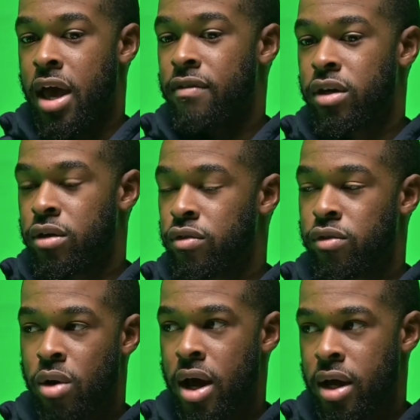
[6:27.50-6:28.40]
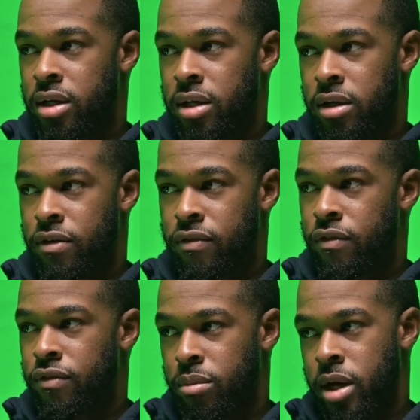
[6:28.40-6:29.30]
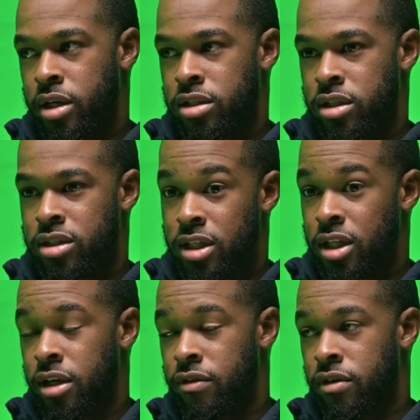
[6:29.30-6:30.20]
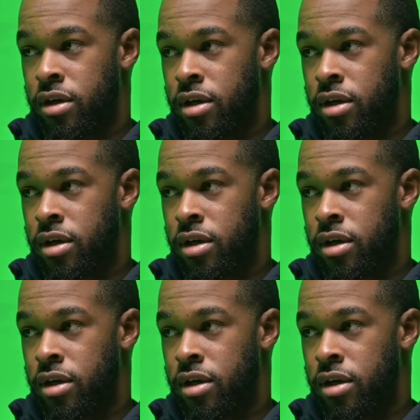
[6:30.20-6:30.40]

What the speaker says: a variety of information to deliver.